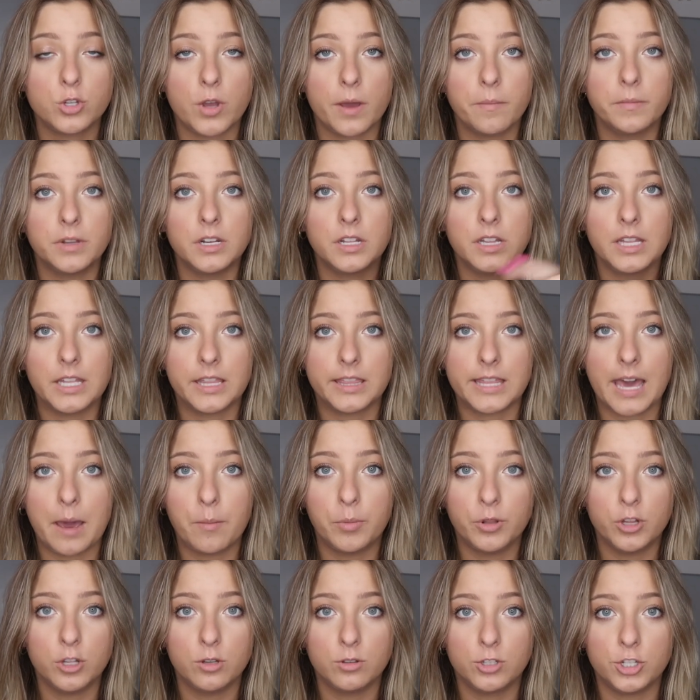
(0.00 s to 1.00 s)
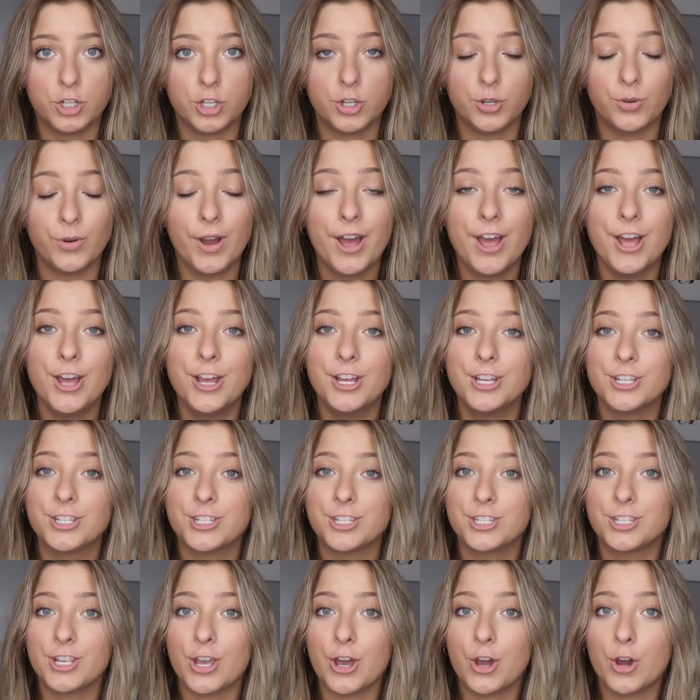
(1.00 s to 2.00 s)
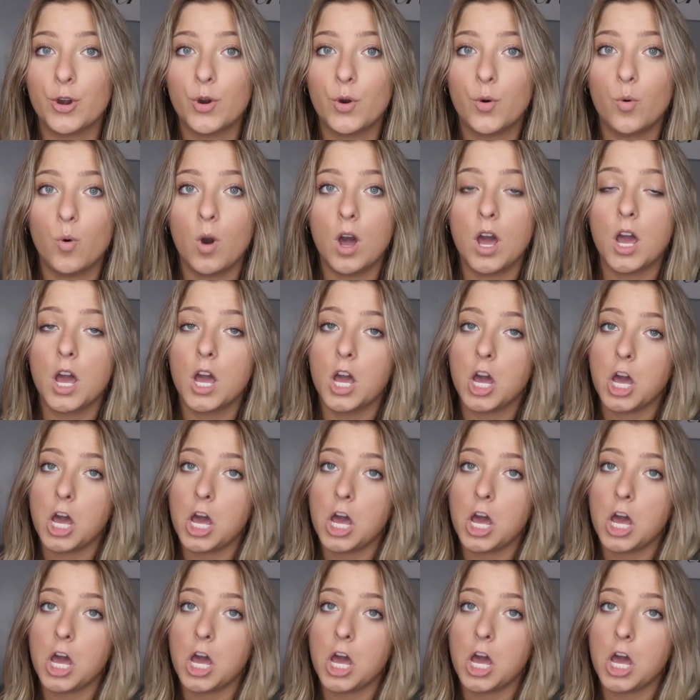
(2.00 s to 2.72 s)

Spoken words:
So I'm gonna link that below too, so